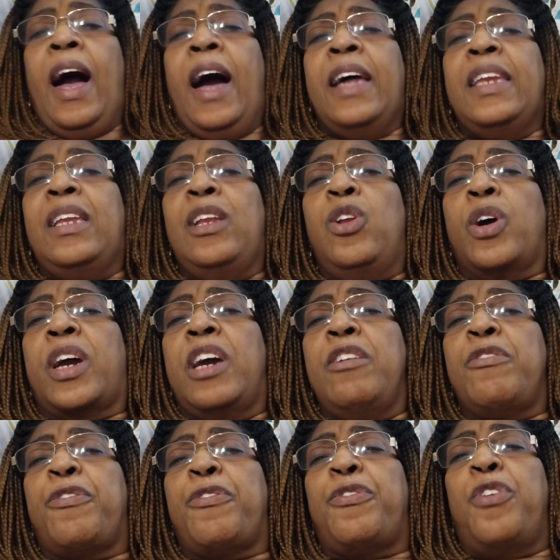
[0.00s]
And
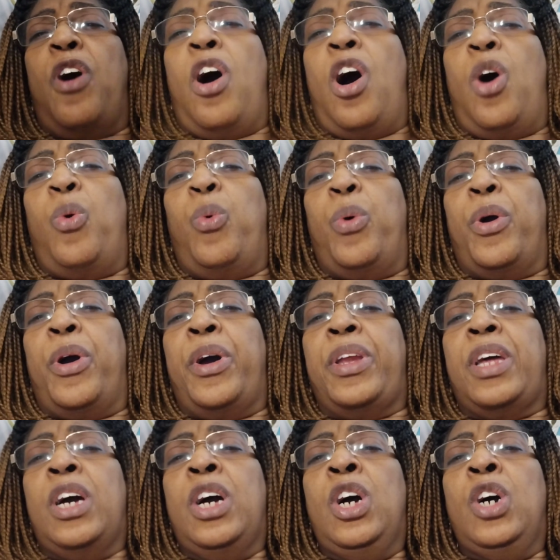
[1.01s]
looking
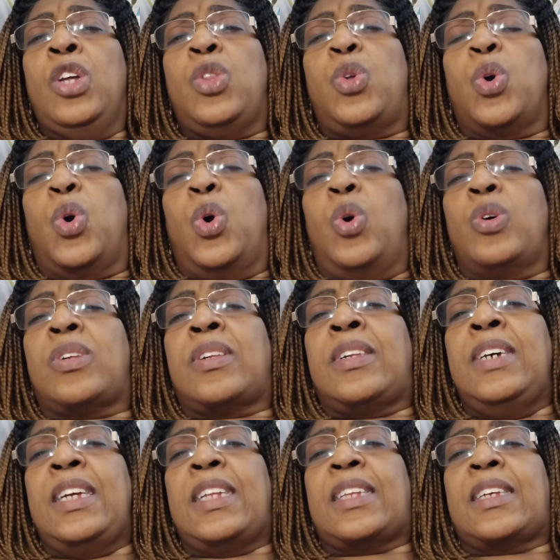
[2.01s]
forward to go
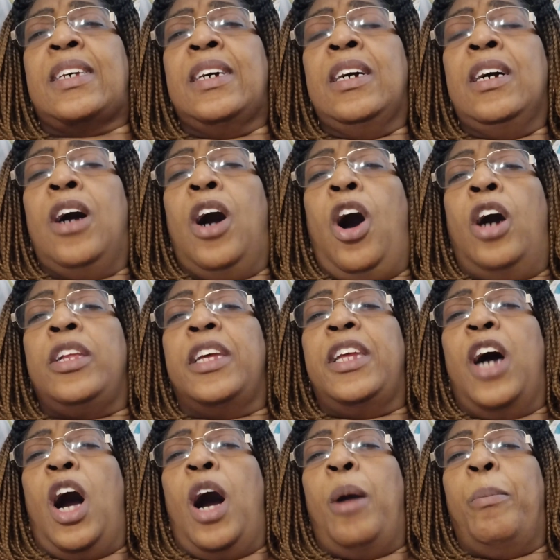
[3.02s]
sit under
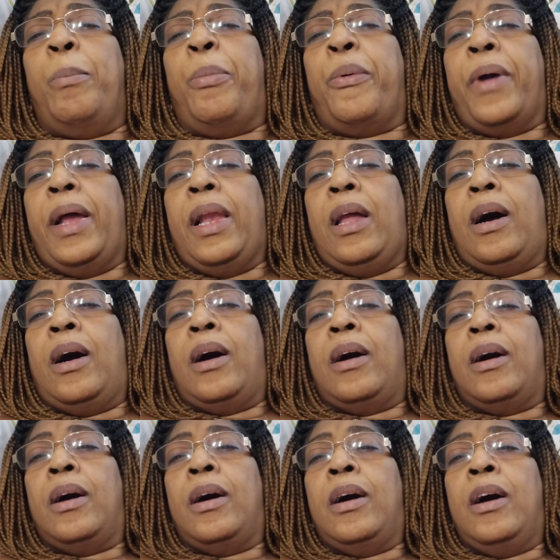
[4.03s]
the umbrella
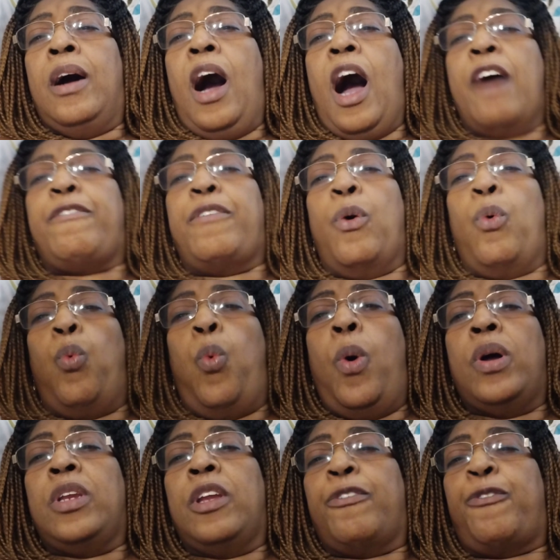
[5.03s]
of a
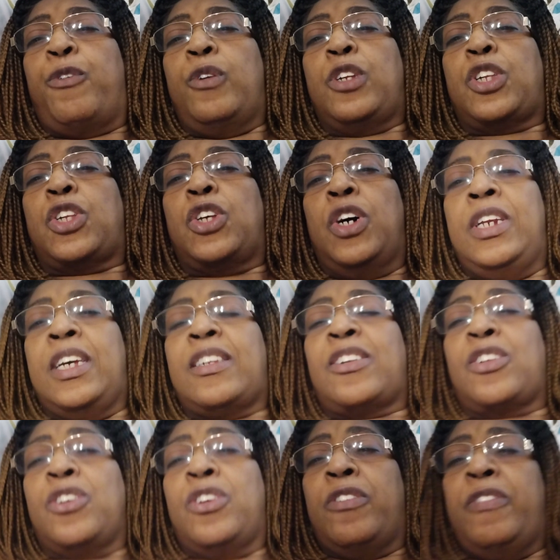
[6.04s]
wonderful Sunday
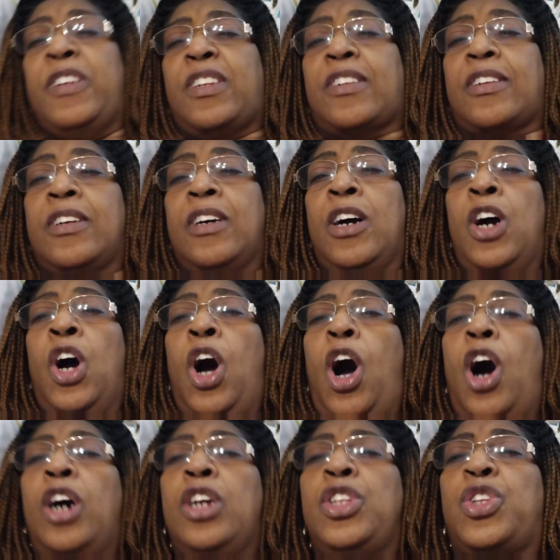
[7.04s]
service
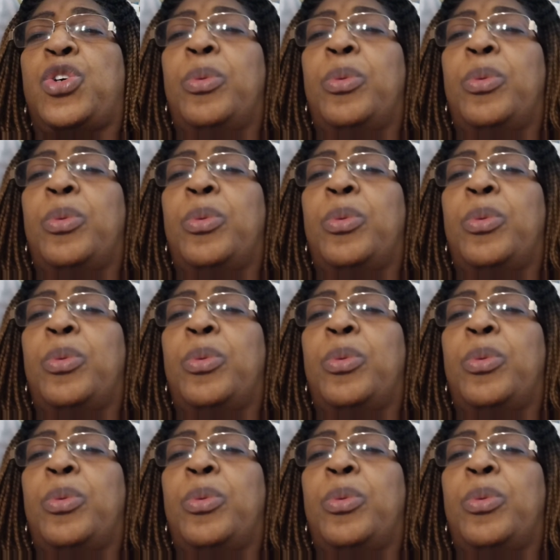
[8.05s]
on